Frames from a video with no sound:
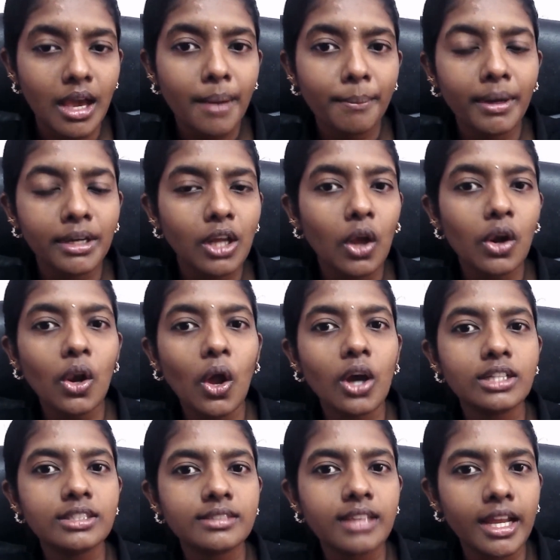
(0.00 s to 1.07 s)
But
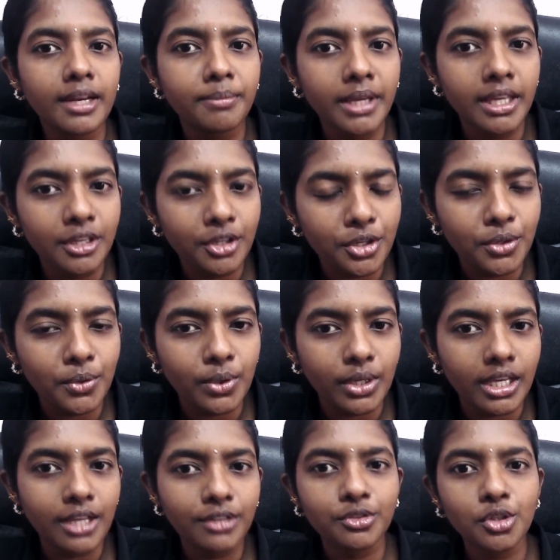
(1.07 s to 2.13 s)
alongside being curious,